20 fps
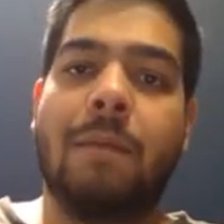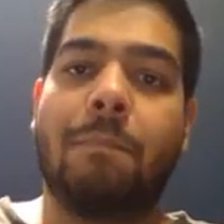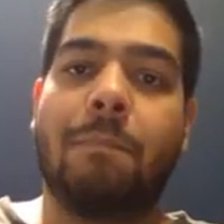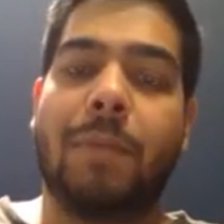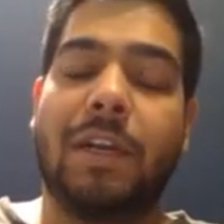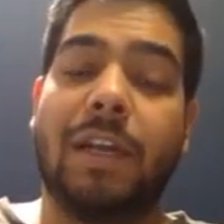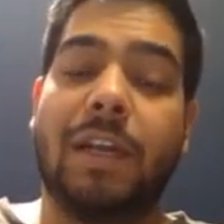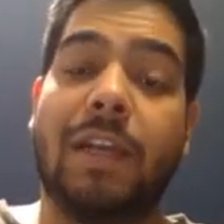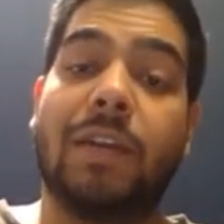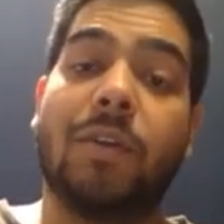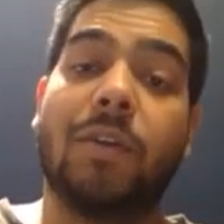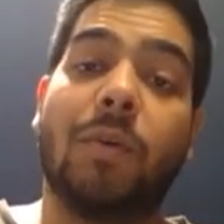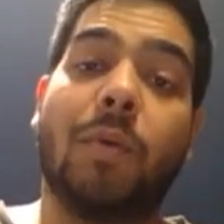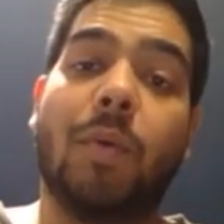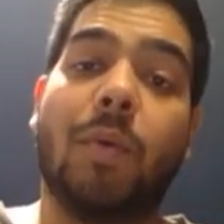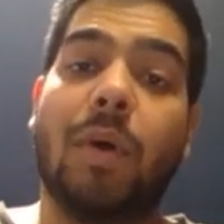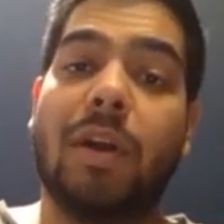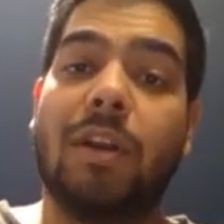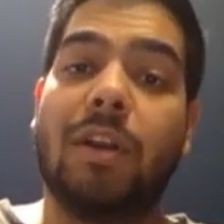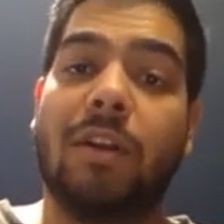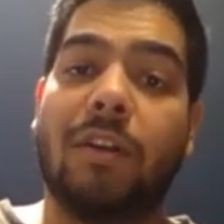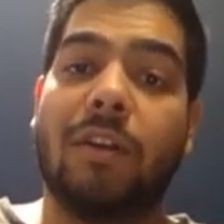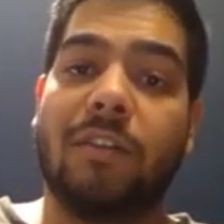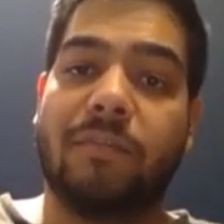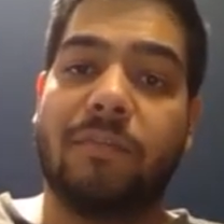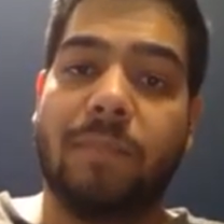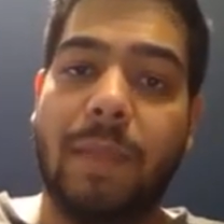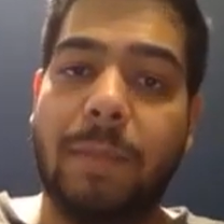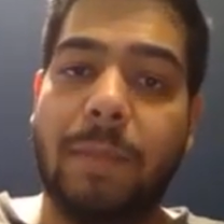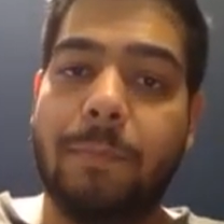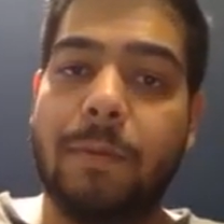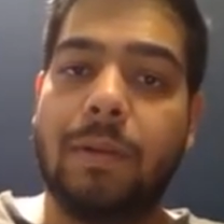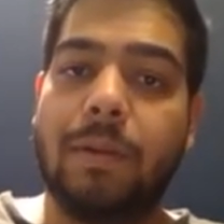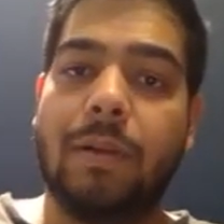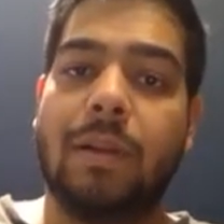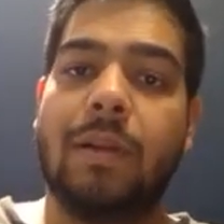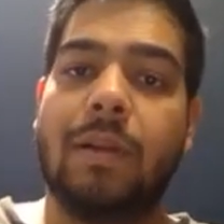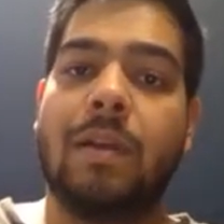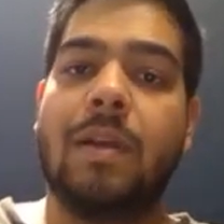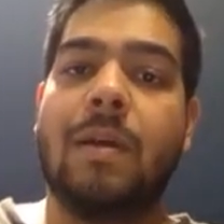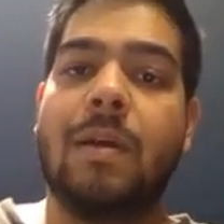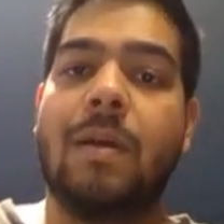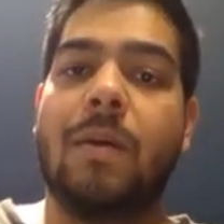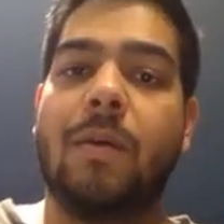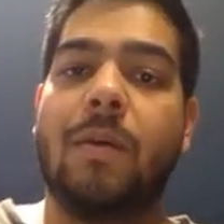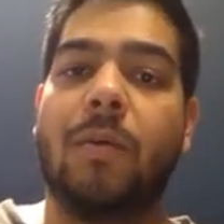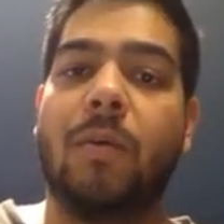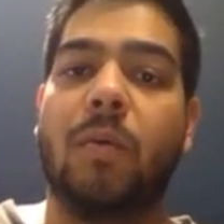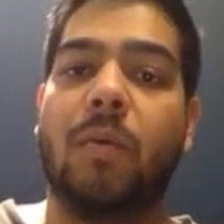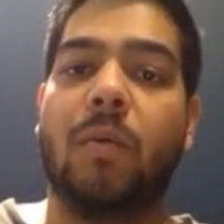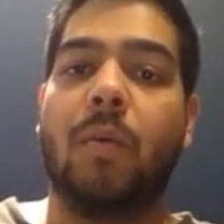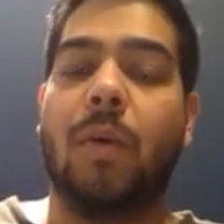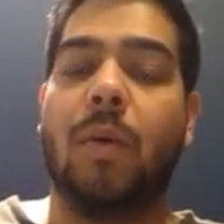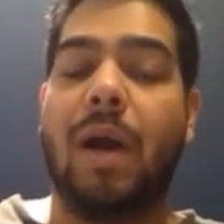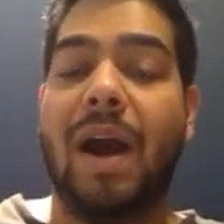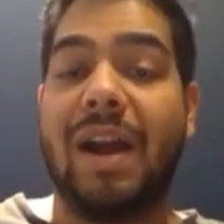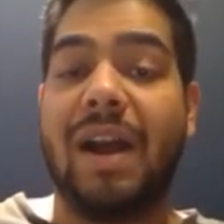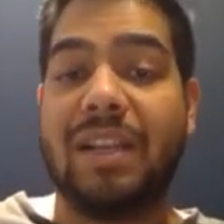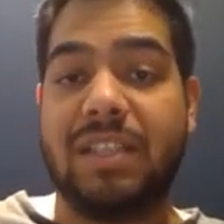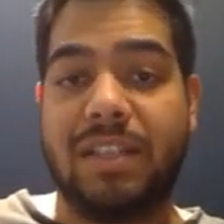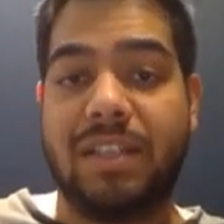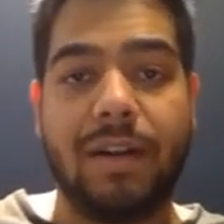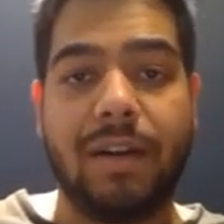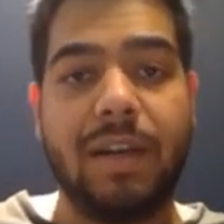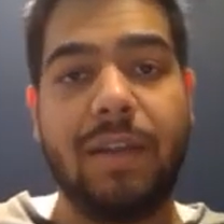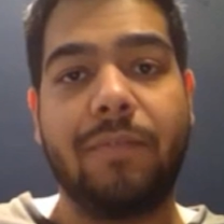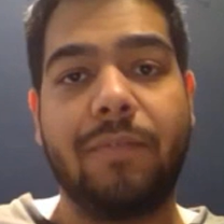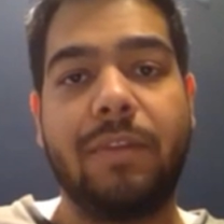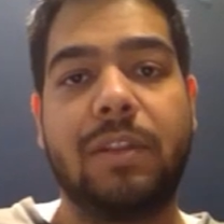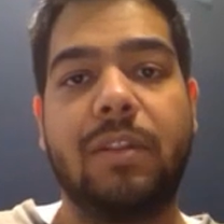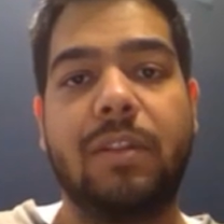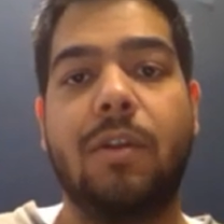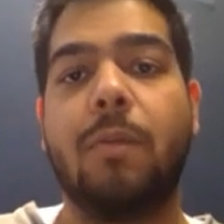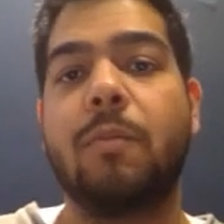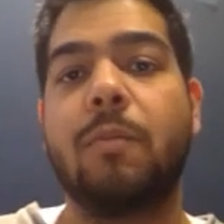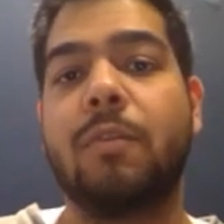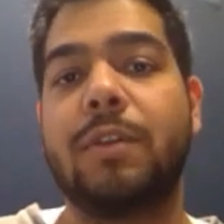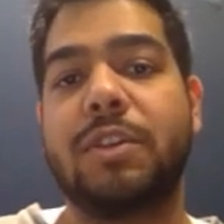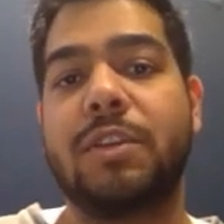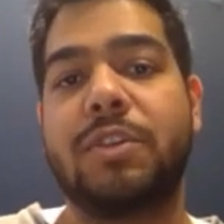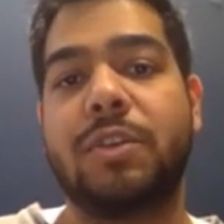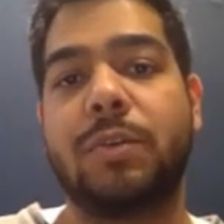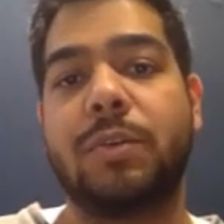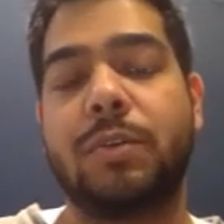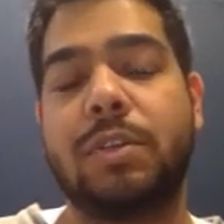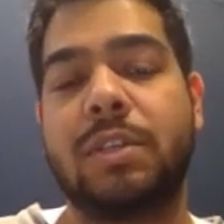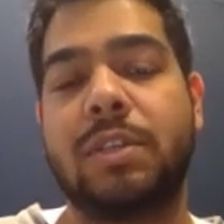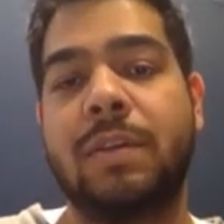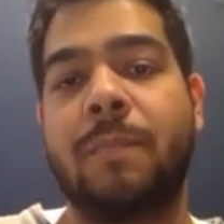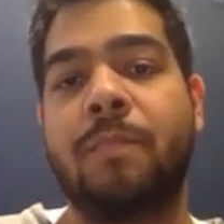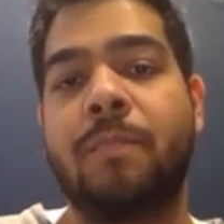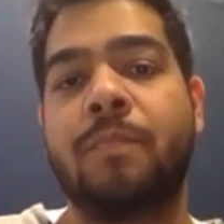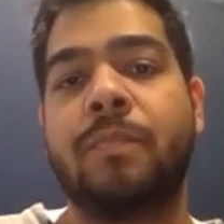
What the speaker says: But I know a lot of people who are struggling with low mood issues